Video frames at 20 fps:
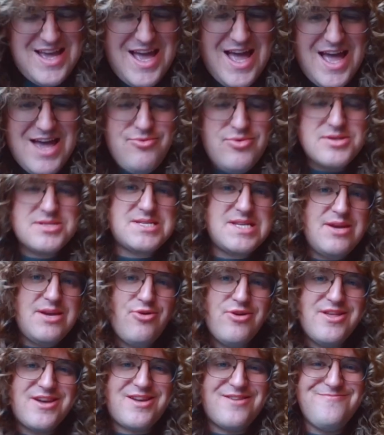we'll see
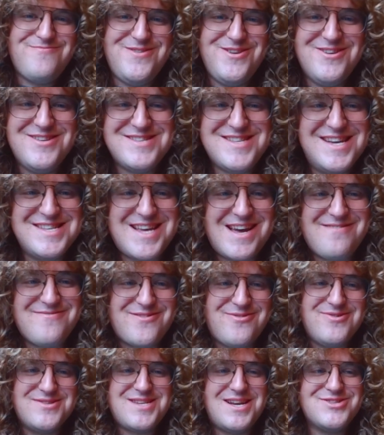what the computer says
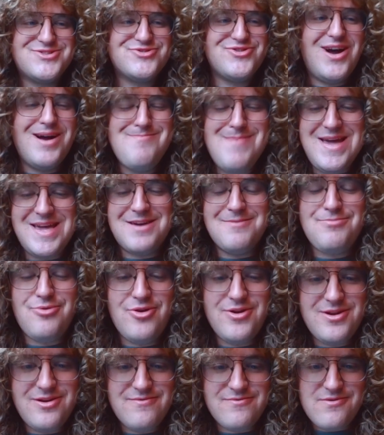afterwards. I'll try and make a
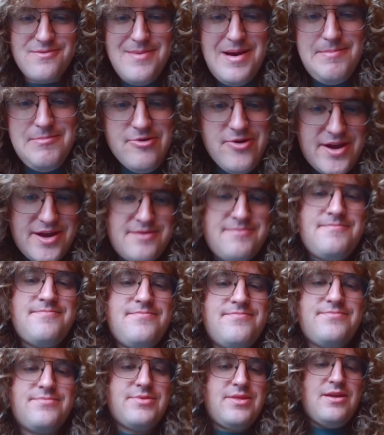point of remembering.
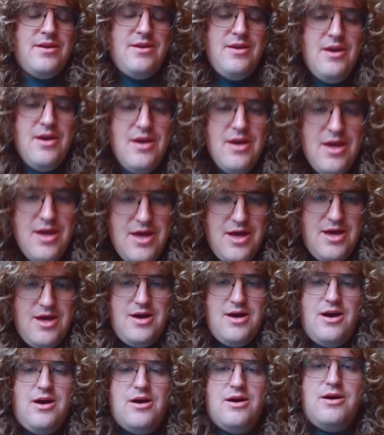
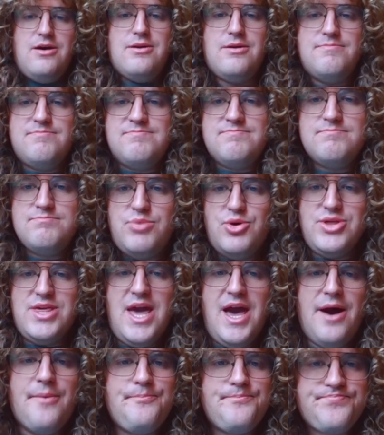But
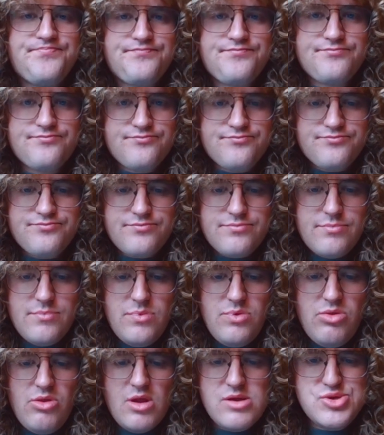yeah,
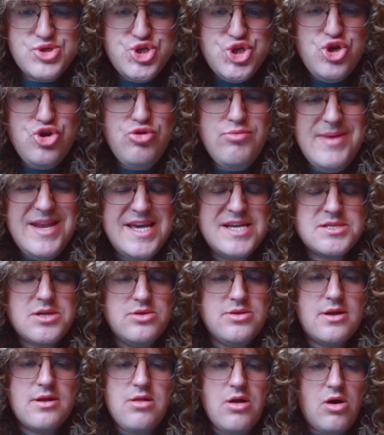2 minutes on
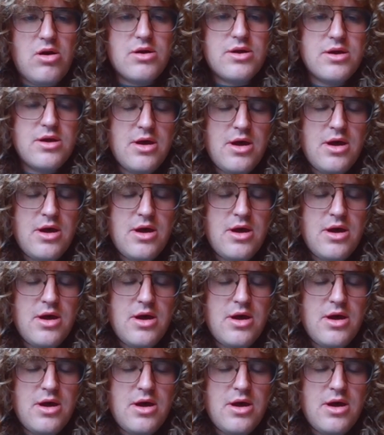the clock.